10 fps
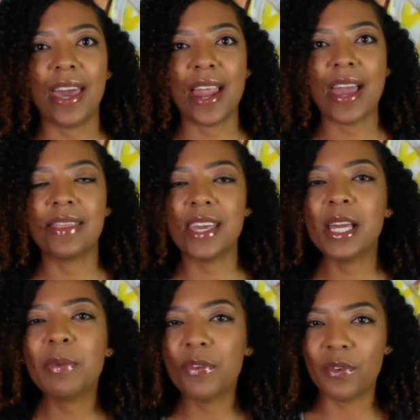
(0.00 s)
I
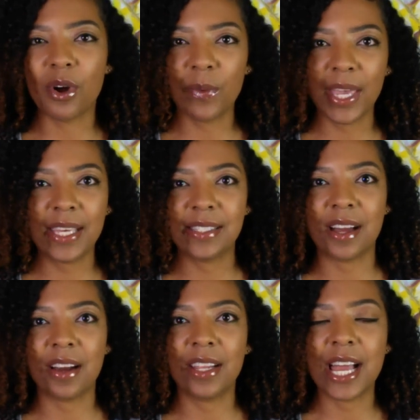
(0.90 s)
think before we get
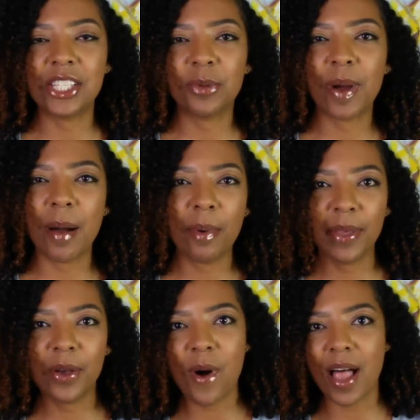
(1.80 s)
started, I should
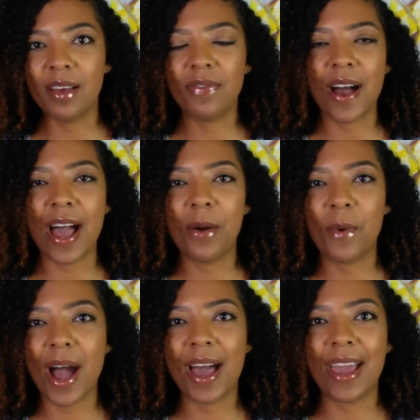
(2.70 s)
probably qualify
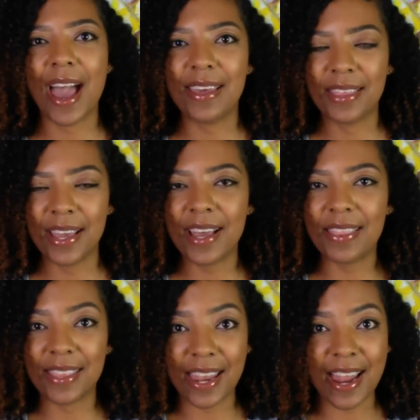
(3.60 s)
why I think
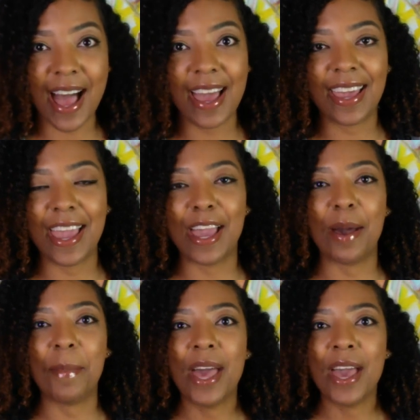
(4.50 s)
that I
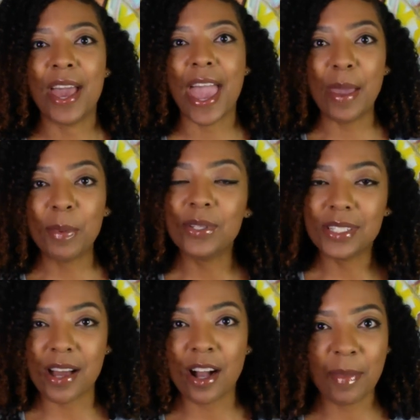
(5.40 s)
am able to
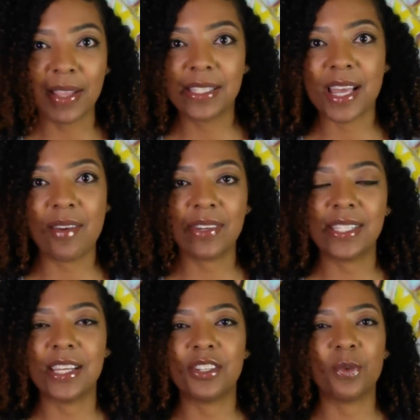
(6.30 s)
talk about this
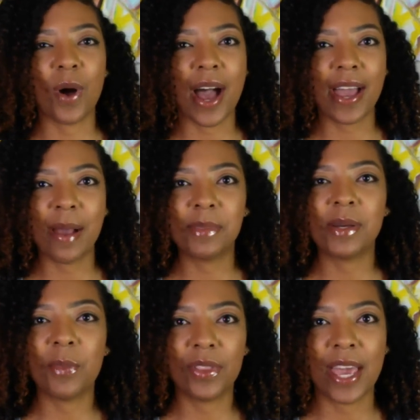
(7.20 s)
conversation, why I'm
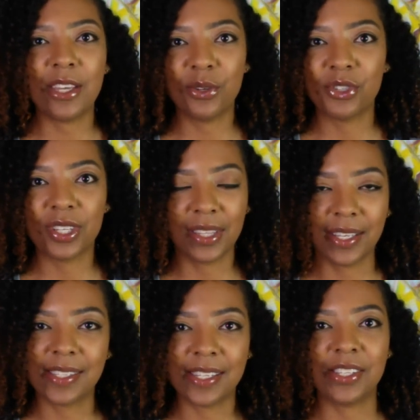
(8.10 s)
someone that you should
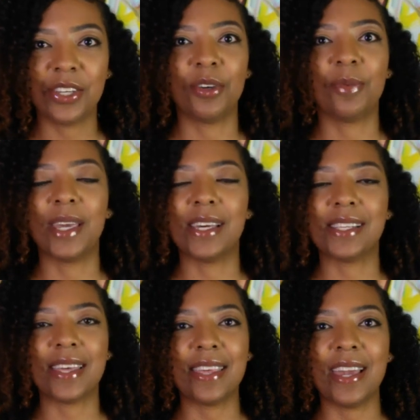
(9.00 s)
listen to, because
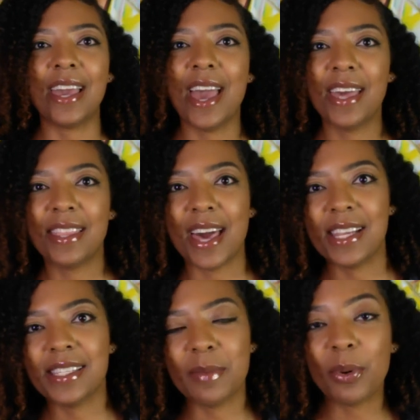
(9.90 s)
I think that
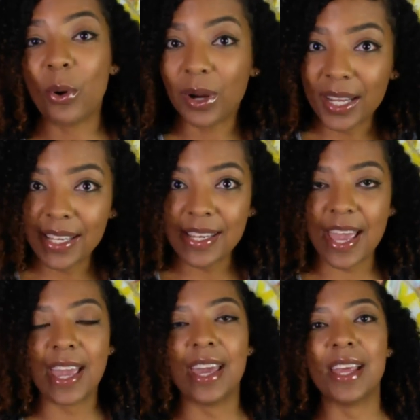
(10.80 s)
is important,
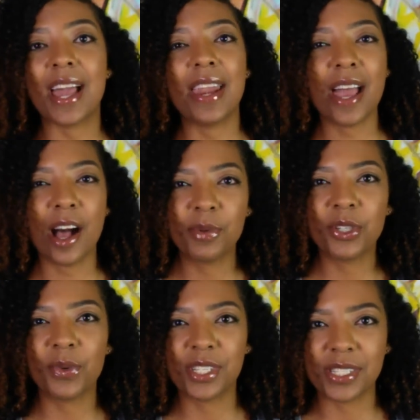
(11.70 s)
and it kind of helps
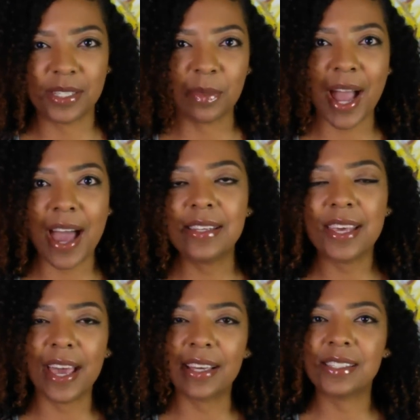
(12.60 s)
you with just some
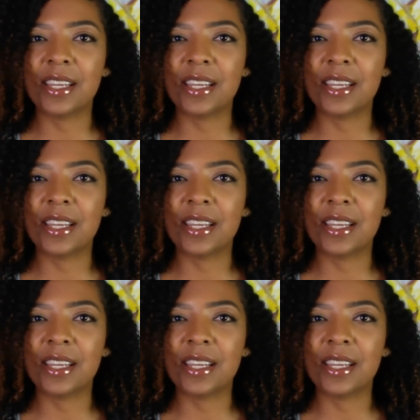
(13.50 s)
context